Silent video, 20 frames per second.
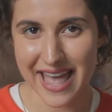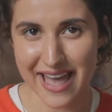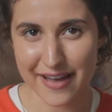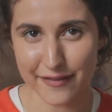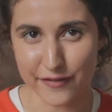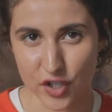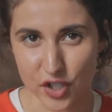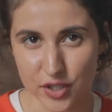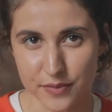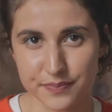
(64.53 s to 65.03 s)

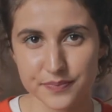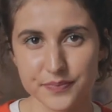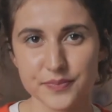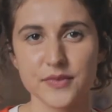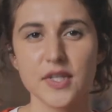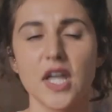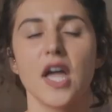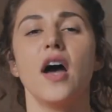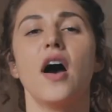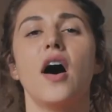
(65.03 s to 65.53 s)
ever.
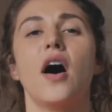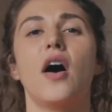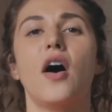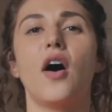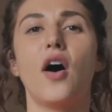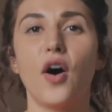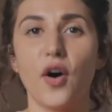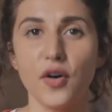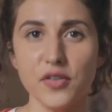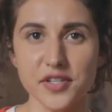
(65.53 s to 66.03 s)

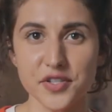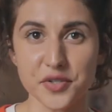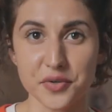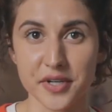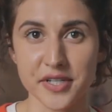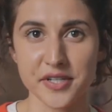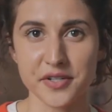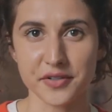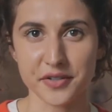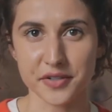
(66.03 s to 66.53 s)
All this
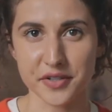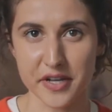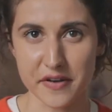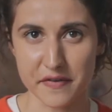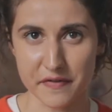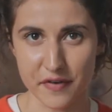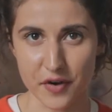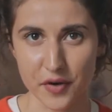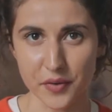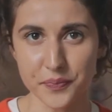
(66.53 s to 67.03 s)
granular
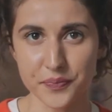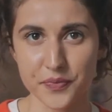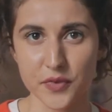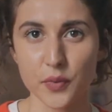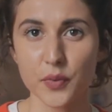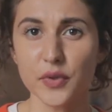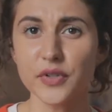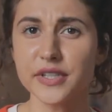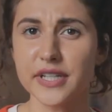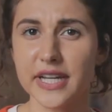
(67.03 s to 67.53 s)
info
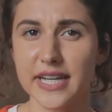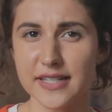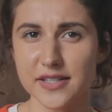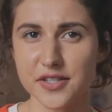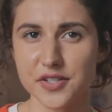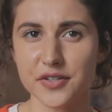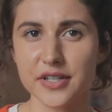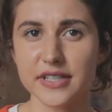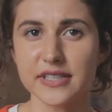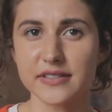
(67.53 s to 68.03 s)
will
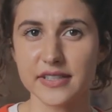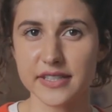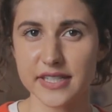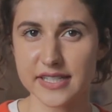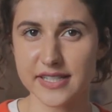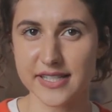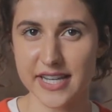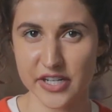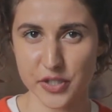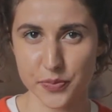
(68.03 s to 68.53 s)
enhance your
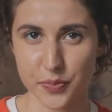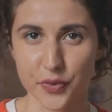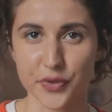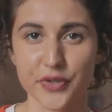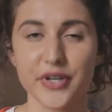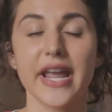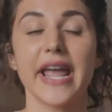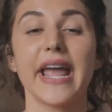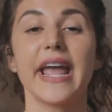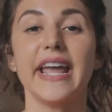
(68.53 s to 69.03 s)
analytics
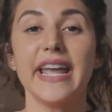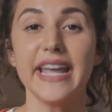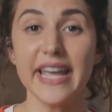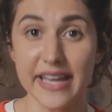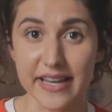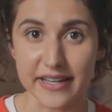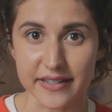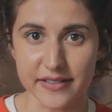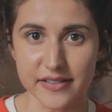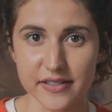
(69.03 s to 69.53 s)
dashboard
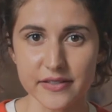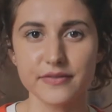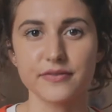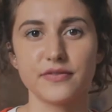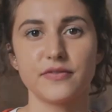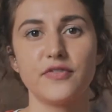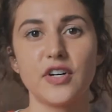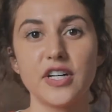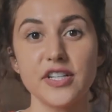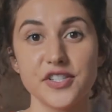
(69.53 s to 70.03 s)
and
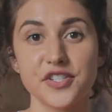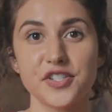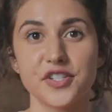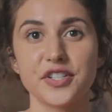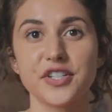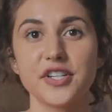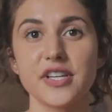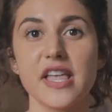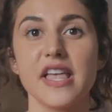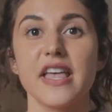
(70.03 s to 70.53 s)

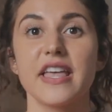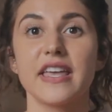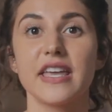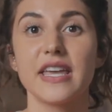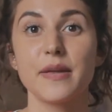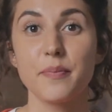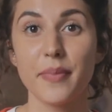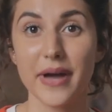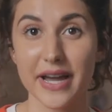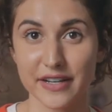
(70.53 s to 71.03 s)
foster
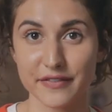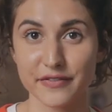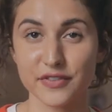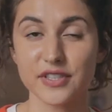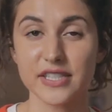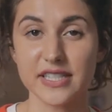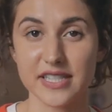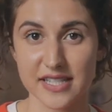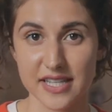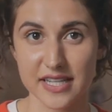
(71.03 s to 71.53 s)

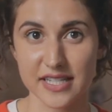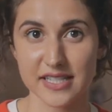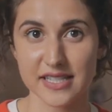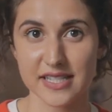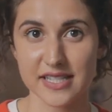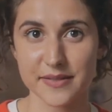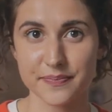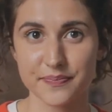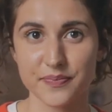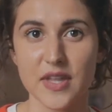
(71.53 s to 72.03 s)
impactful insights.
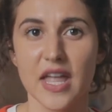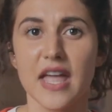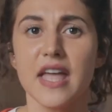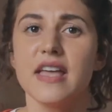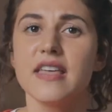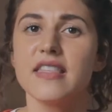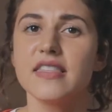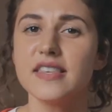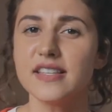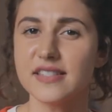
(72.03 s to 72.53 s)

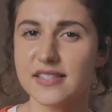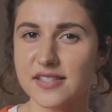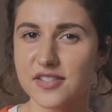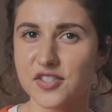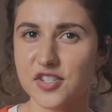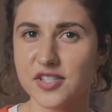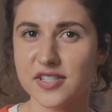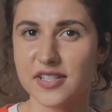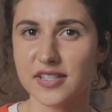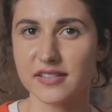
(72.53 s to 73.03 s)
This is
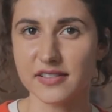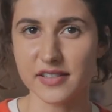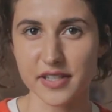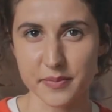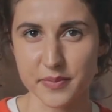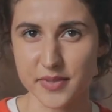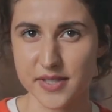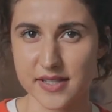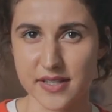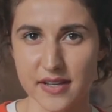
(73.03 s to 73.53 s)
just a
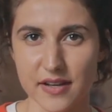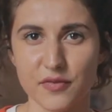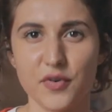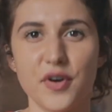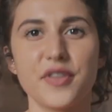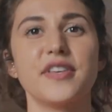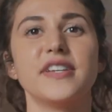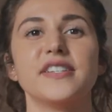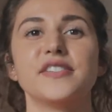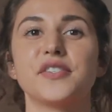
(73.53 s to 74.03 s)
glimpse of
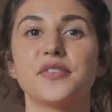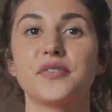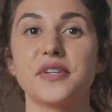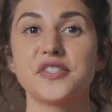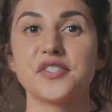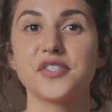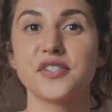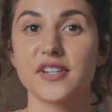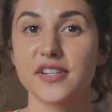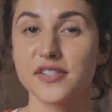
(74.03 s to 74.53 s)
what the
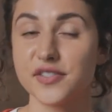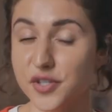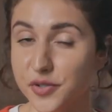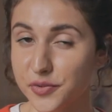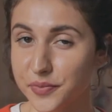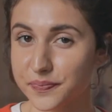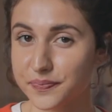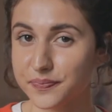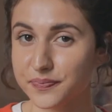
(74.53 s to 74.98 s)
integration can do.